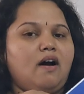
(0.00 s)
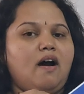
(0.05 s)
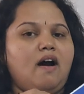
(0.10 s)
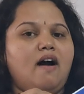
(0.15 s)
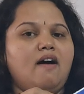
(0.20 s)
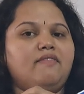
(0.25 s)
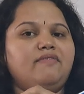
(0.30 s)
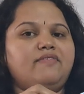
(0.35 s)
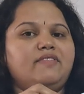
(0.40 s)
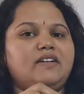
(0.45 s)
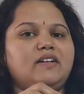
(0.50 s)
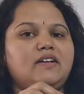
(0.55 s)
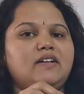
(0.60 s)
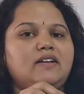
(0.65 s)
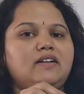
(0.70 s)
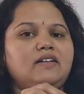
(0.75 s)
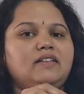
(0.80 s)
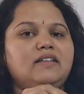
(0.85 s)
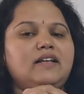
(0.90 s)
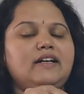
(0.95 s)
half
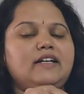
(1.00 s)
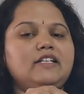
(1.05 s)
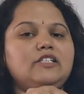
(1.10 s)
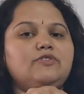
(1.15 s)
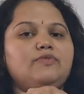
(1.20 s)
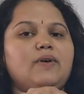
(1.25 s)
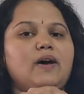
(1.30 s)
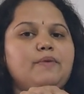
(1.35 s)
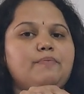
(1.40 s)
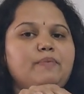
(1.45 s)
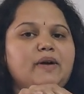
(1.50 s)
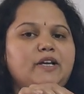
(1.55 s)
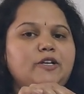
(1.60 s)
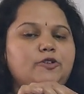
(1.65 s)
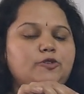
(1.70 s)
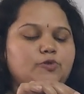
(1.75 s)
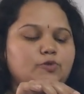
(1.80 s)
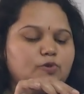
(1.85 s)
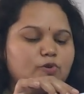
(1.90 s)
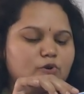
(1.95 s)
turn, that is
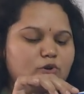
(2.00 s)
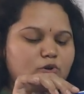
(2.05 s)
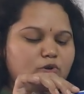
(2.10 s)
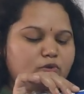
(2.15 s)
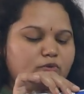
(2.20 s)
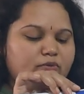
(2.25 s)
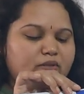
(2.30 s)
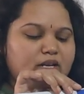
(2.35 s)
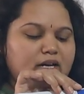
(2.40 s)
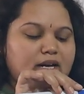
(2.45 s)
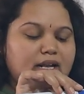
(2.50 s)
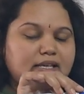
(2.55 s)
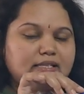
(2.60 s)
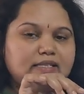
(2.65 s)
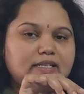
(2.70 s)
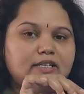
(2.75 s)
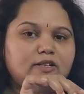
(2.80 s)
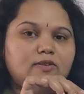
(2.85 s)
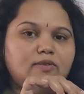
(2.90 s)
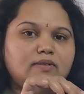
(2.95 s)
1/2. Does
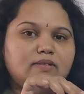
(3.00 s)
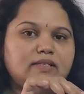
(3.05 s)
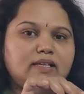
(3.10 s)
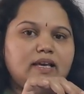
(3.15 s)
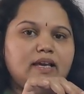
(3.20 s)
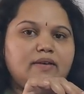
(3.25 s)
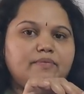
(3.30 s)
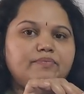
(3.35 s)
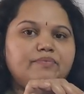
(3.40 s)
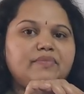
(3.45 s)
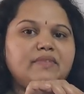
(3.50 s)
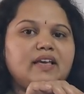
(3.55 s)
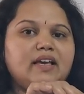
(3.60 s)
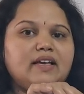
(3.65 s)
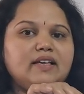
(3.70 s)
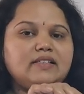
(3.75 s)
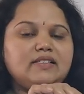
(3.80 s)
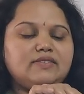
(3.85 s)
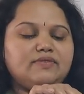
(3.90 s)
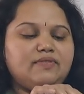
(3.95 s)
it look same?
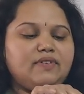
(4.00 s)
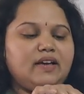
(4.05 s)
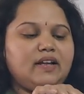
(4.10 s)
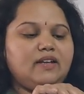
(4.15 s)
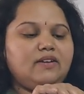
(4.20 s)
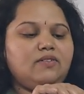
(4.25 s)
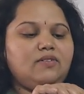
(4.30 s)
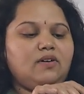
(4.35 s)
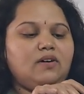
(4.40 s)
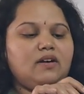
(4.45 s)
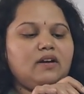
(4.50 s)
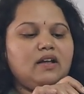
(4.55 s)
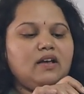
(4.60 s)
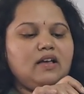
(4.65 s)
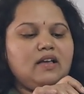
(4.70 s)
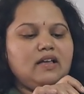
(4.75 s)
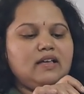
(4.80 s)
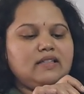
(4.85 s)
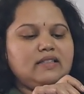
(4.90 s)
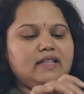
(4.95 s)
Yes, very good.
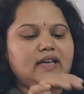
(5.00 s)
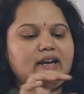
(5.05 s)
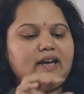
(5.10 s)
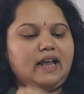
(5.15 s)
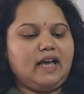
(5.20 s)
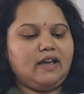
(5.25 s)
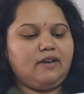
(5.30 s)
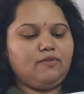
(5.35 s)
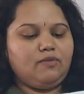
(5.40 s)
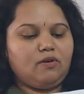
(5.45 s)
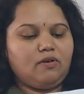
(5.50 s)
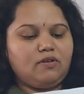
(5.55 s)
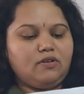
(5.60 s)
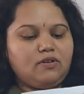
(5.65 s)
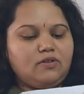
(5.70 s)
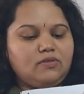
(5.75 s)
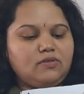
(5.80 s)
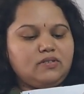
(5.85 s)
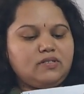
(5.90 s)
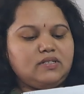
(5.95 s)
Then I want
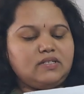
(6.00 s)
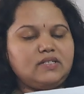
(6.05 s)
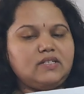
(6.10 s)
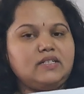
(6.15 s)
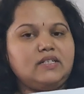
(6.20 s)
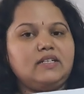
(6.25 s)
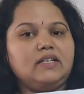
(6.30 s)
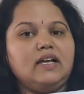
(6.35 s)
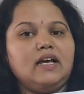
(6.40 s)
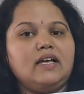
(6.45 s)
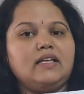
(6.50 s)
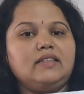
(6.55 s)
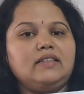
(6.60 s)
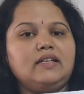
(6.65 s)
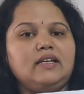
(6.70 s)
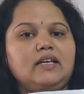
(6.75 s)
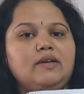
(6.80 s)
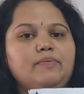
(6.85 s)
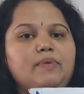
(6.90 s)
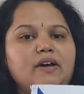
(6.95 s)
to turn
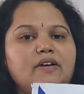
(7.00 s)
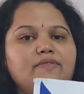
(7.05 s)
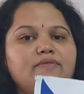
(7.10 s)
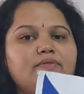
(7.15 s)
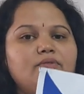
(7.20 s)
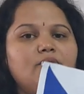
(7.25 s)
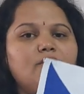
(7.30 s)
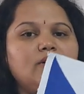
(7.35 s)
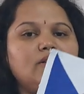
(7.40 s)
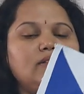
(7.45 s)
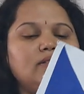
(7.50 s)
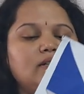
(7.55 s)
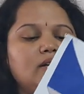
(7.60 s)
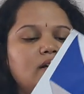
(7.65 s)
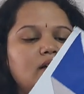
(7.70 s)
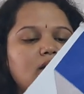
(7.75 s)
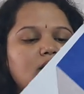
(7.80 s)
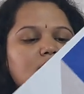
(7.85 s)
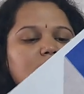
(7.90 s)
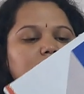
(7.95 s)
3/4.
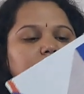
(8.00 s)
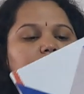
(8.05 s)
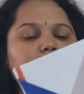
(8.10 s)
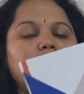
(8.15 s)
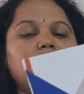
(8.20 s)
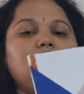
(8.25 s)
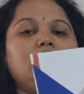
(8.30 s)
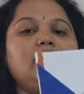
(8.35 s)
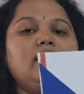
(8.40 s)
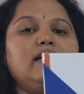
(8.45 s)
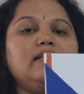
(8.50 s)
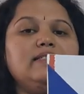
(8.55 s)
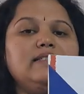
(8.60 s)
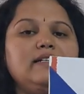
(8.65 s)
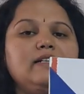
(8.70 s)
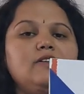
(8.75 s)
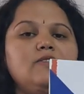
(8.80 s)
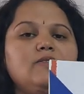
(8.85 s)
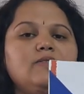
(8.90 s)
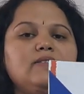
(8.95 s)
So does
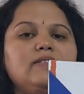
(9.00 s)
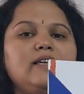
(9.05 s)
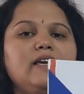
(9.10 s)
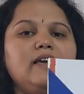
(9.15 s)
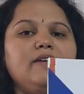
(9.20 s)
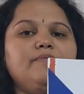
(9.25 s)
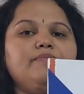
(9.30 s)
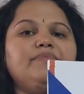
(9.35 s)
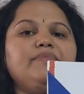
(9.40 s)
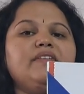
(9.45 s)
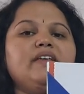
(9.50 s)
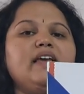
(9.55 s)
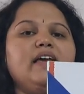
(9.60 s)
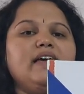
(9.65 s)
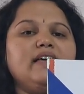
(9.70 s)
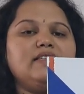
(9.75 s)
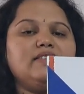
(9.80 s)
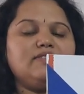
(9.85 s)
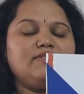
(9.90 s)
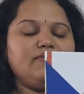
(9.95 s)
it look same?
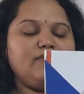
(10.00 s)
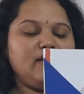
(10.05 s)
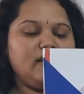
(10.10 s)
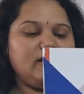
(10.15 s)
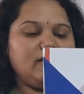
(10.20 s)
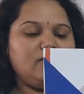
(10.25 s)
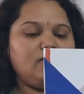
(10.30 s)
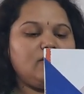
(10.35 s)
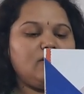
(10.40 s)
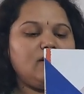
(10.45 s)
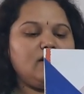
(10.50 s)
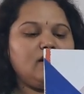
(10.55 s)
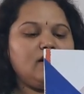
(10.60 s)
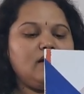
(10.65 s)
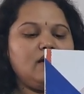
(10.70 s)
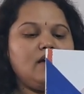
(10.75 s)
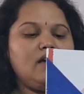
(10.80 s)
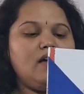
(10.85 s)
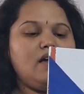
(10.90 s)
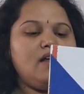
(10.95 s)
Yes, very good.
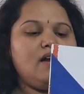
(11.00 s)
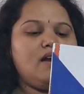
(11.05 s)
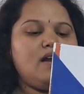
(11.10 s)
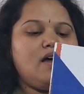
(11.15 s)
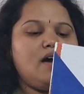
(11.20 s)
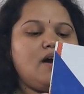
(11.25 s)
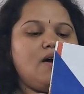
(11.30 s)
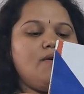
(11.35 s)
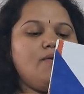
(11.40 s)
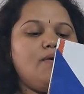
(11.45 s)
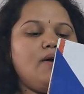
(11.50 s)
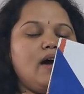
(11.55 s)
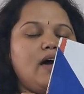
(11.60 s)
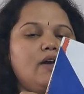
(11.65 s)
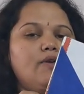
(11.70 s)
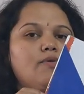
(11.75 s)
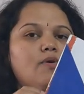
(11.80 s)
Now I